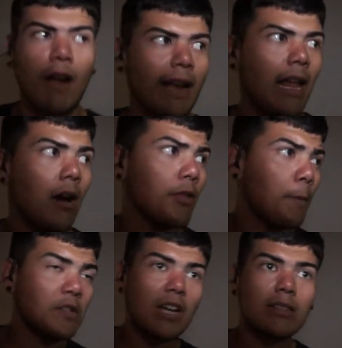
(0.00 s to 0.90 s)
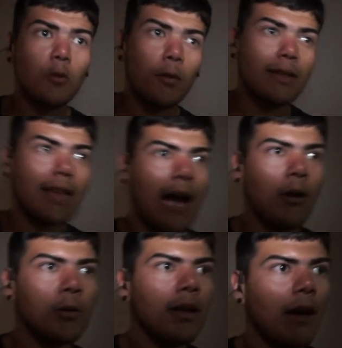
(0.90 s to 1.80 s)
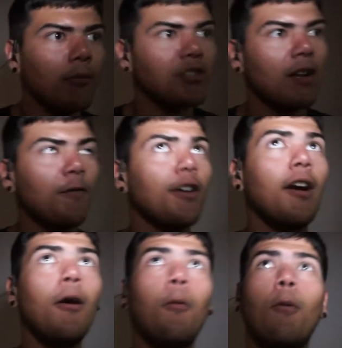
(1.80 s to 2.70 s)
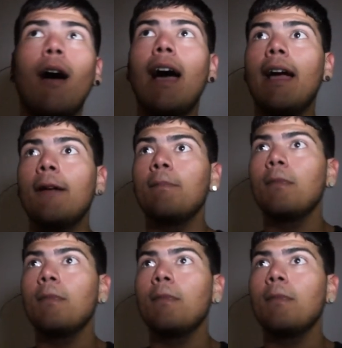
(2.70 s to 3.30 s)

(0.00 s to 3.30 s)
Right now the projector went down and we're trying to figure out why.